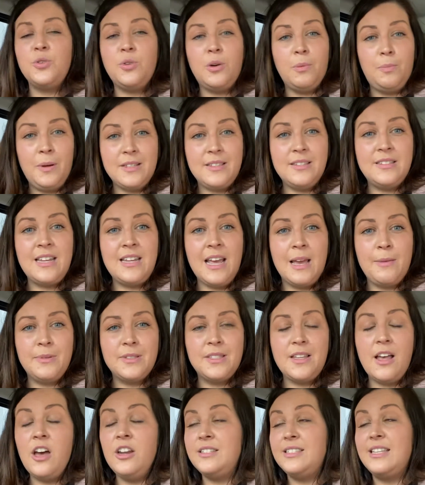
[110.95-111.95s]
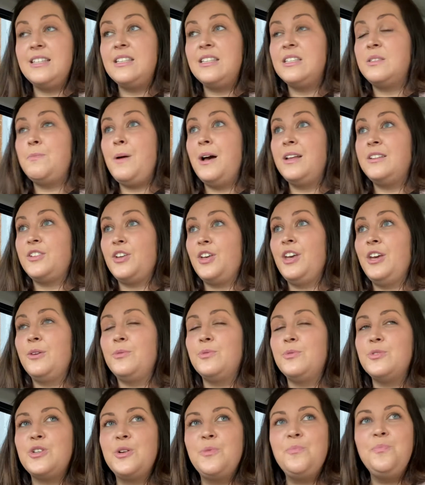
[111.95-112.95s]
you could put stables. Honestly, these barns are
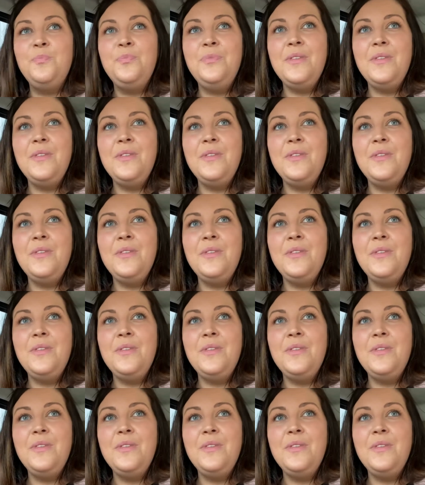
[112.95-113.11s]
huge.